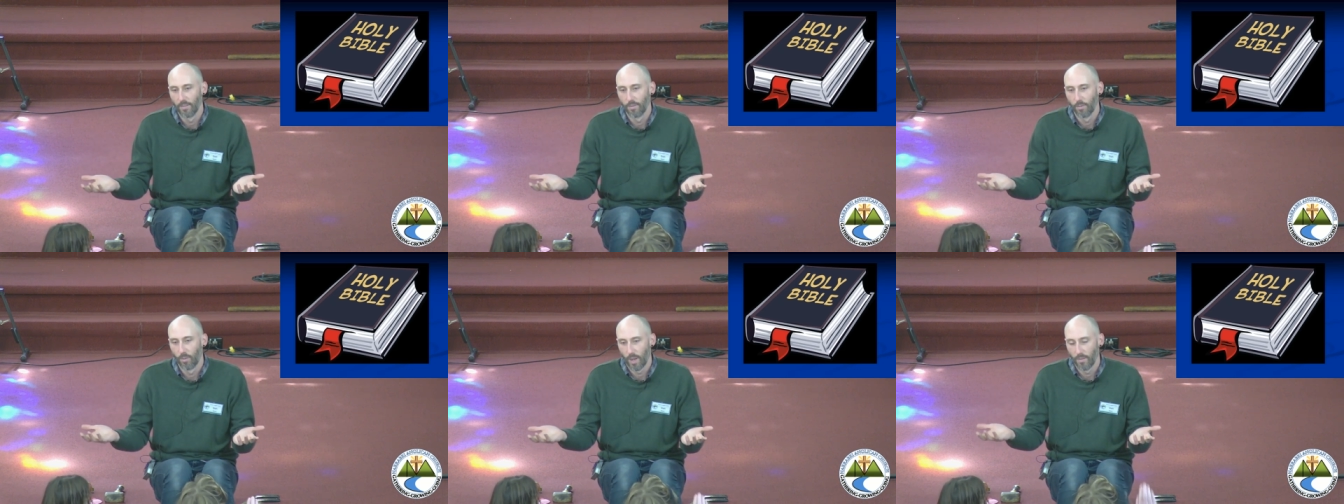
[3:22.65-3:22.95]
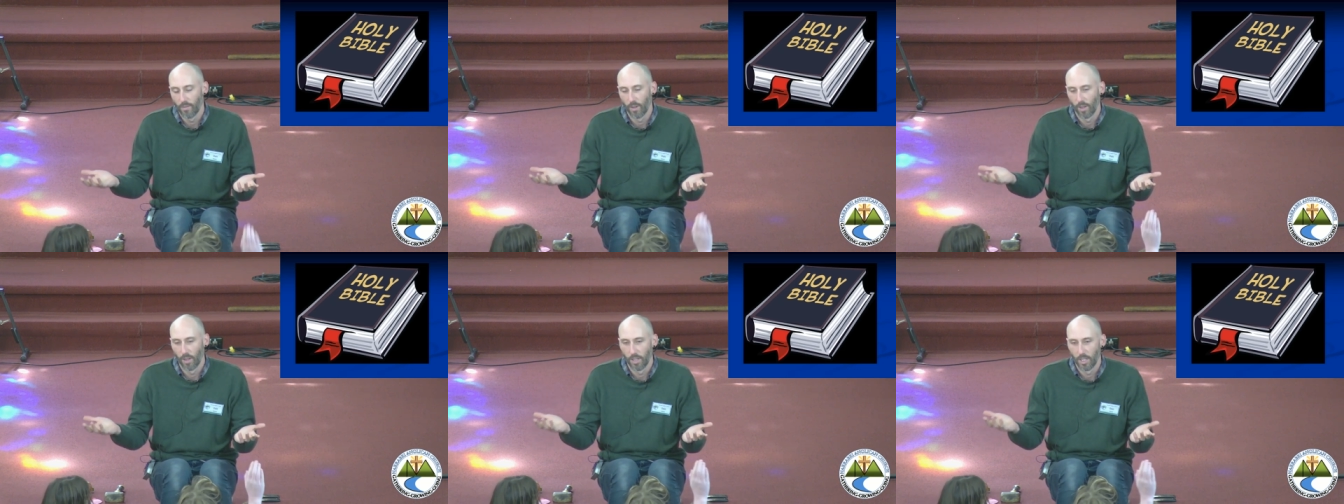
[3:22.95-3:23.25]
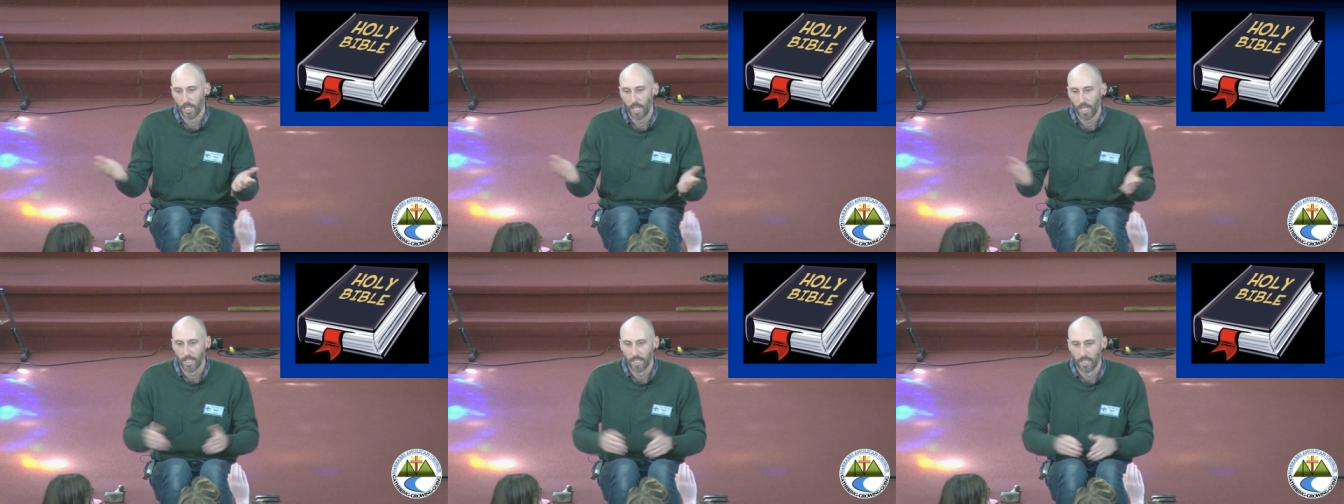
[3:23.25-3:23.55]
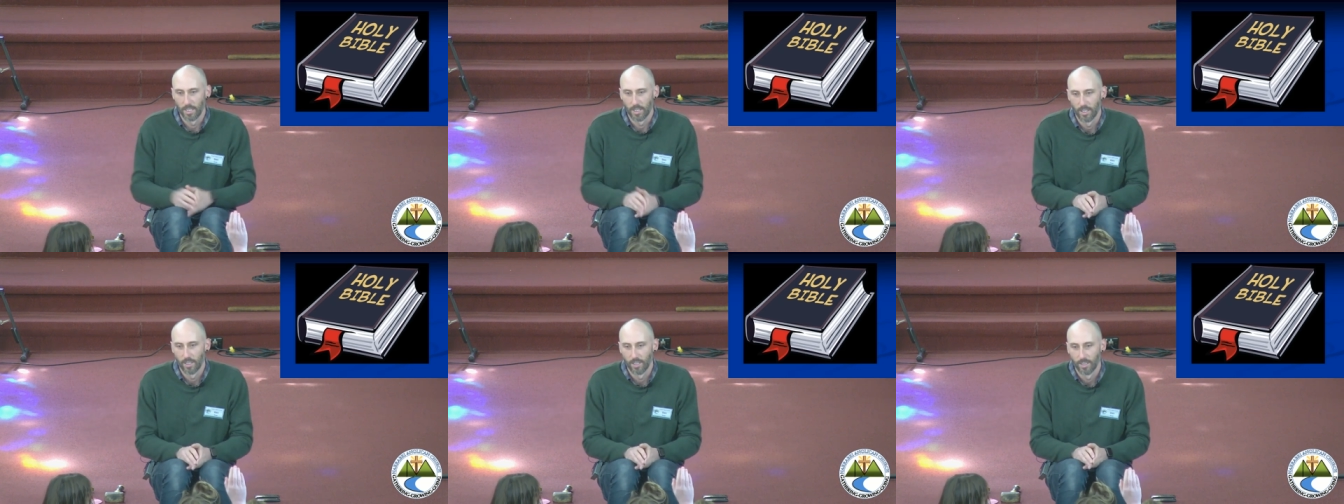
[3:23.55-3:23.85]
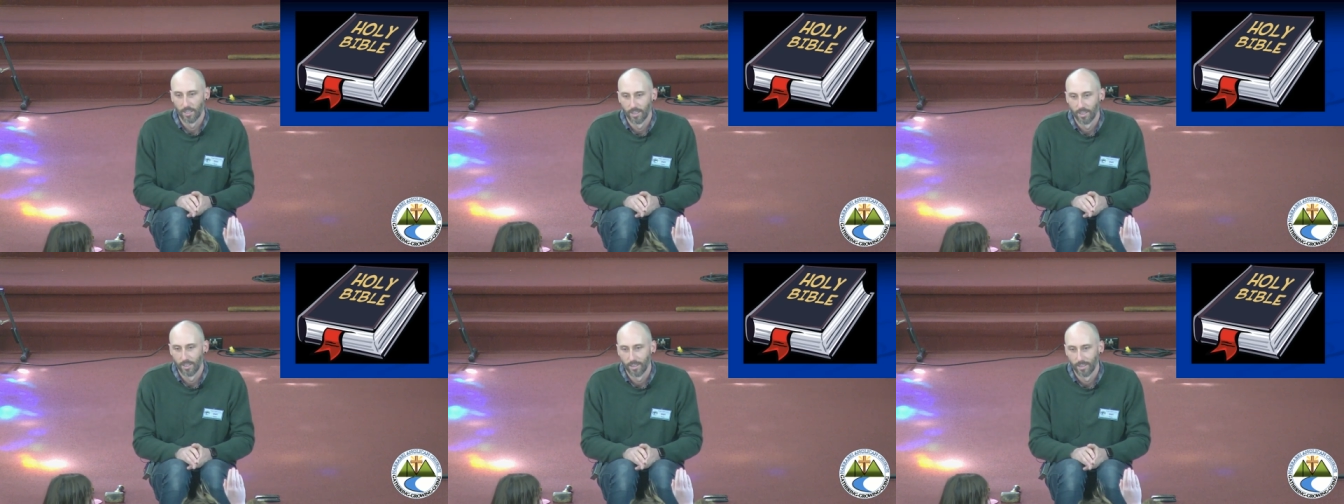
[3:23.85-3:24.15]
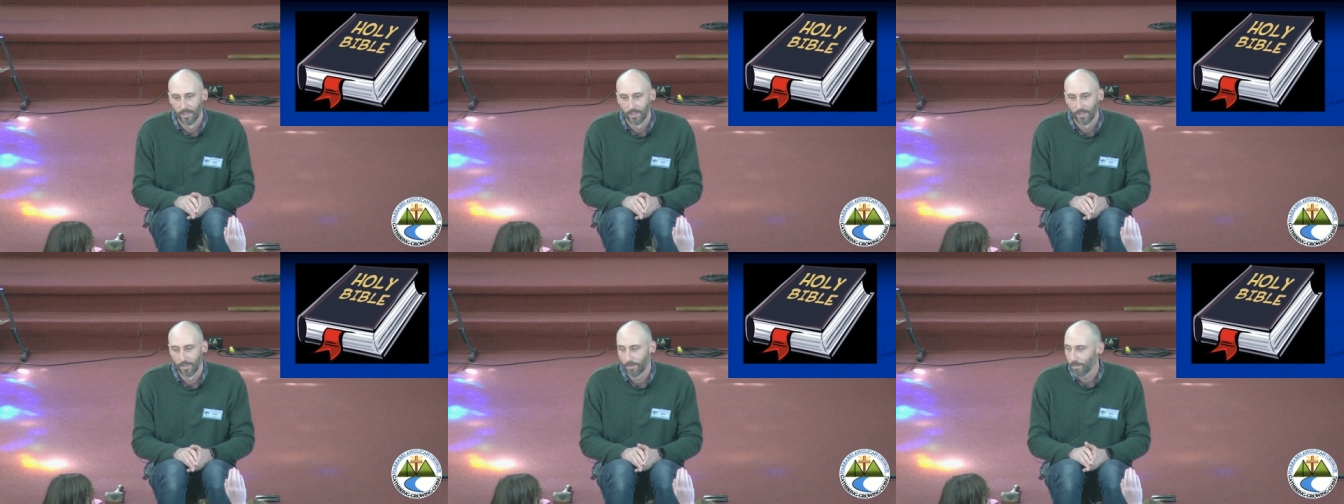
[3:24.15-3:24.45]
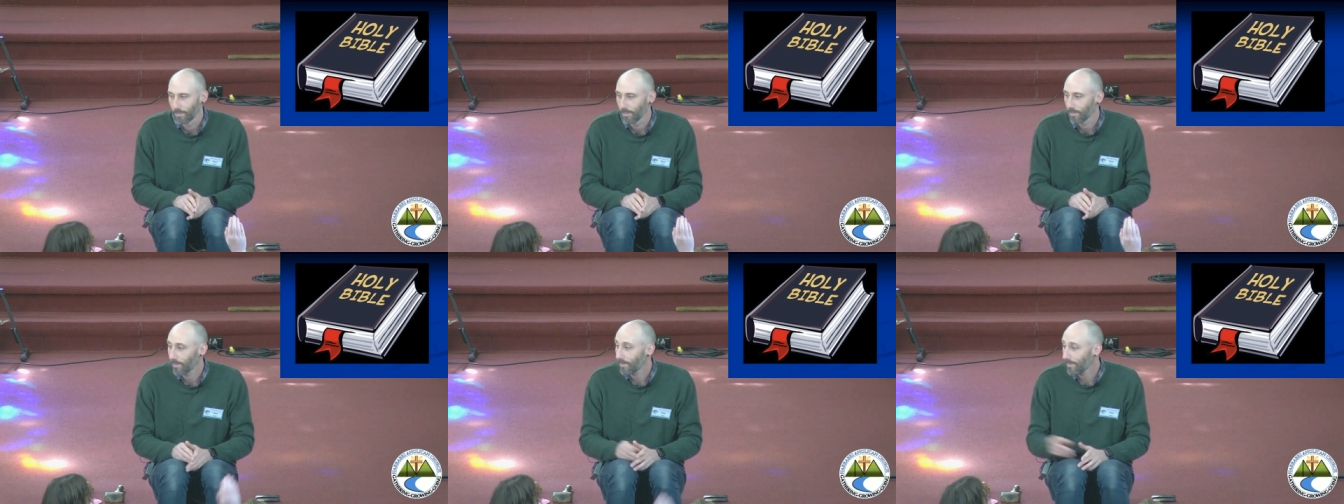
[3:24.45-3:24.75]
if we follow Jesus?
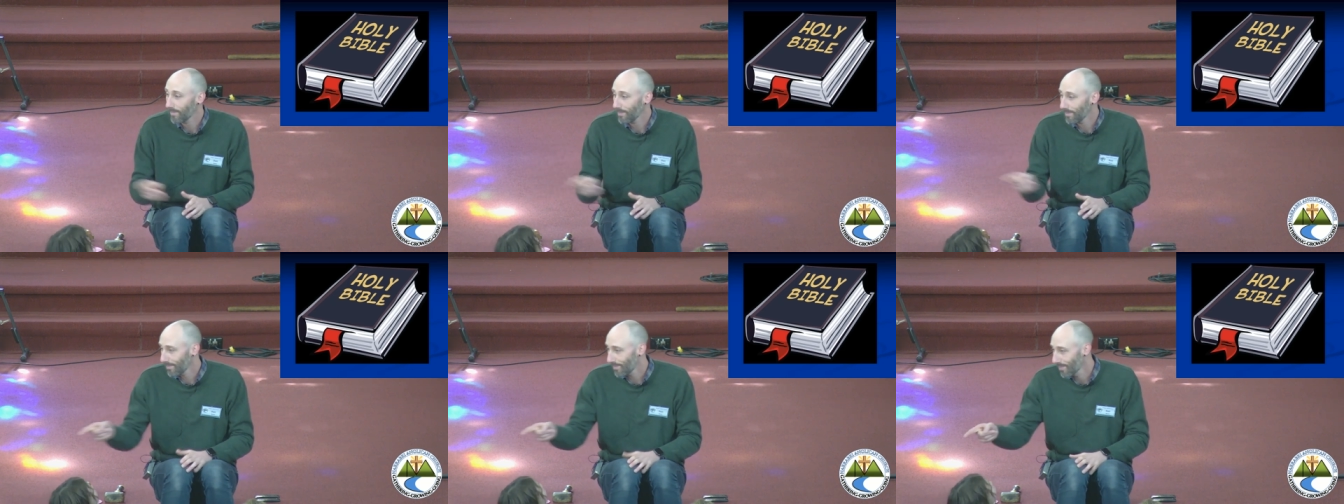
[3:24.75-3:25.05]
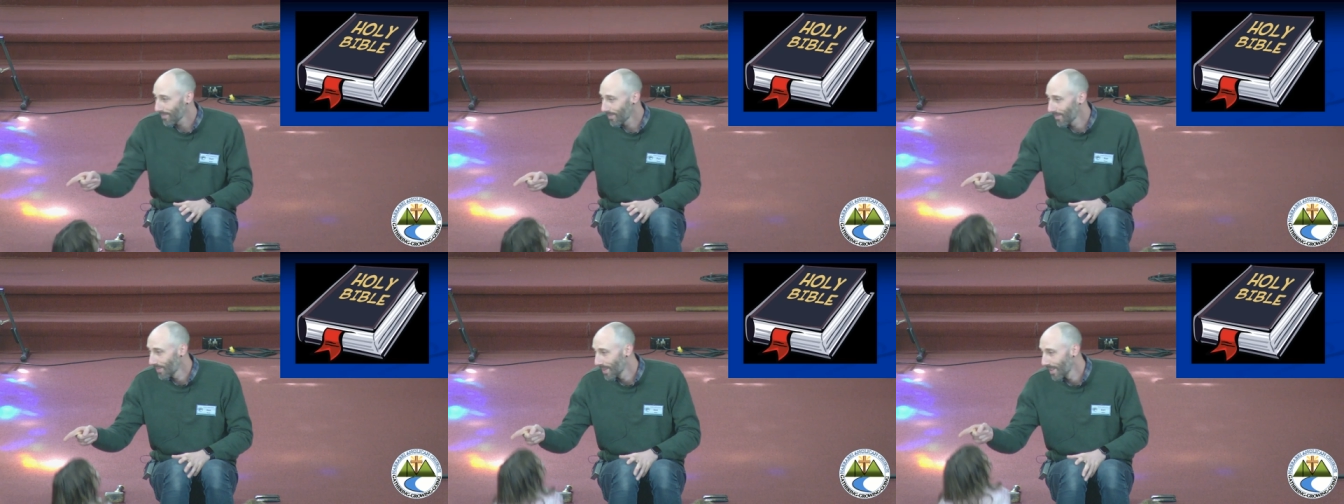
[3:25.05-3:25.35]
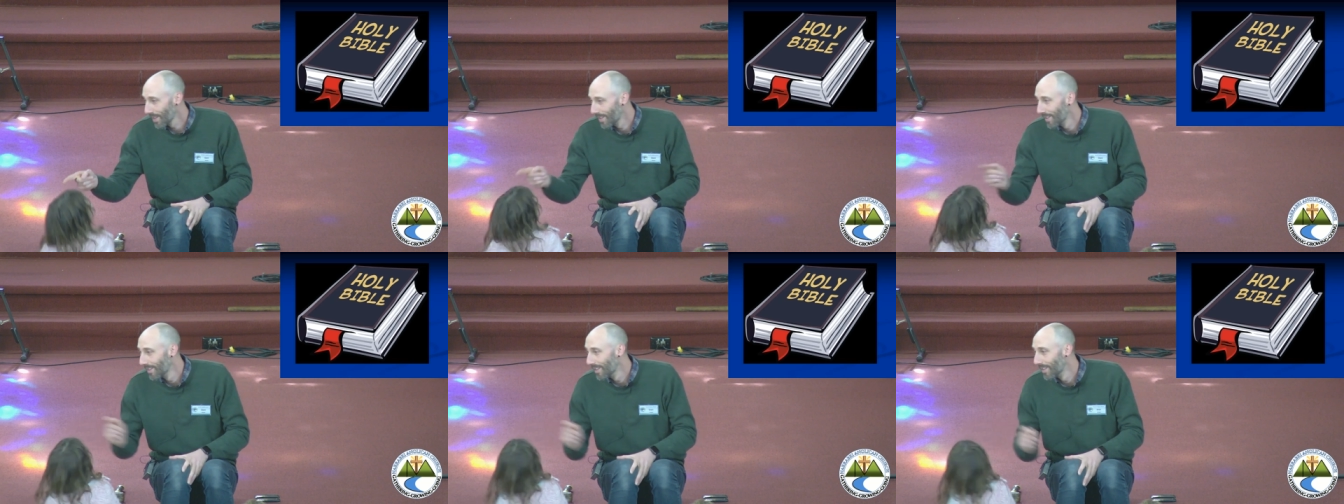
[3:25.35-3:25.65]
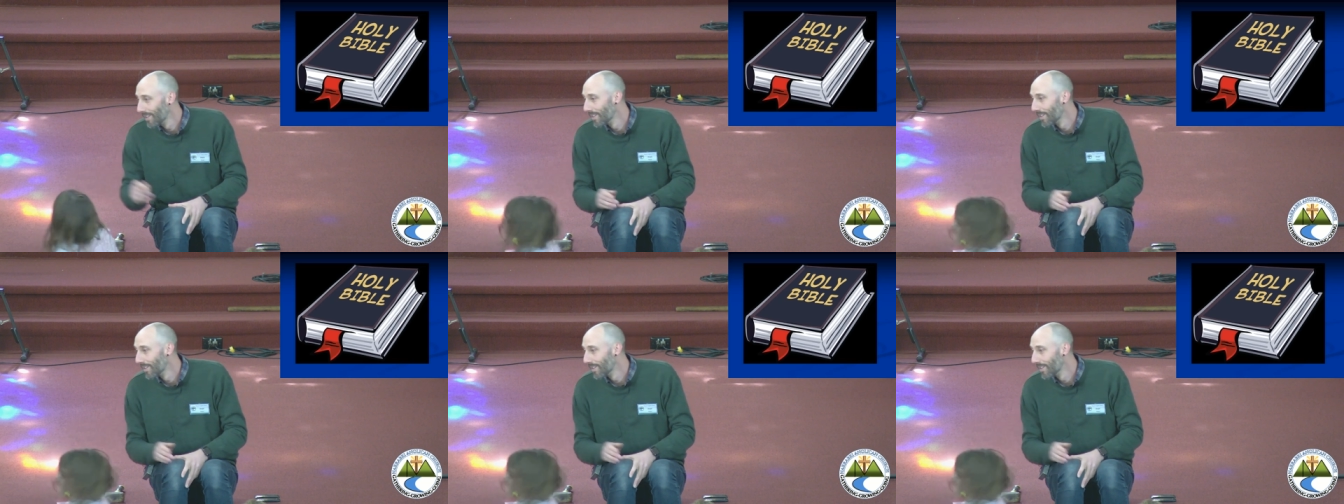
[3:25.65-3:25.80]
I got no life.